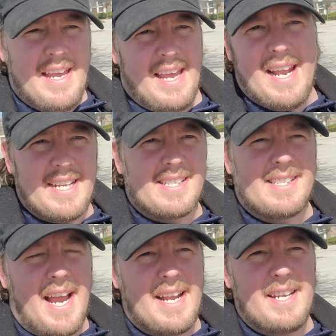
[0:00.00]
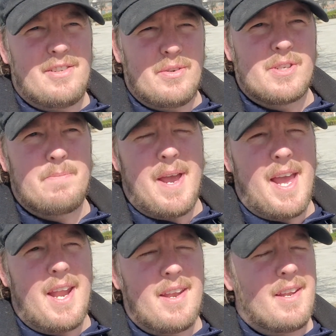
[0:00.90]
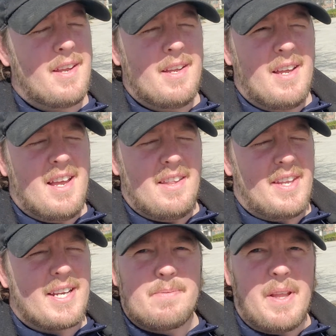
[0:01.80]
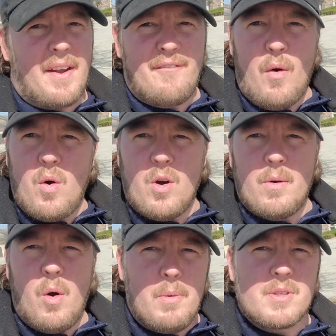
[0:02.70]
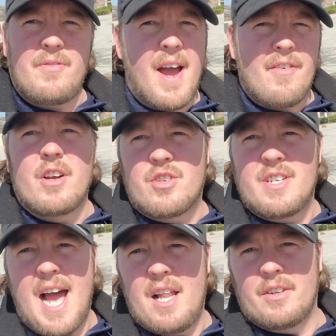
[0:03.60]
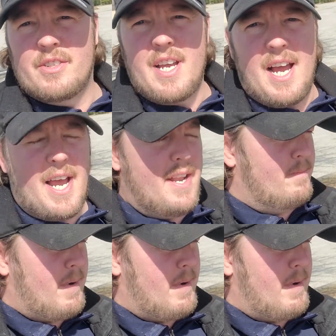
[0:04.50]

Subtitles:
and I decided to spend, I think I spent like almost $500 on,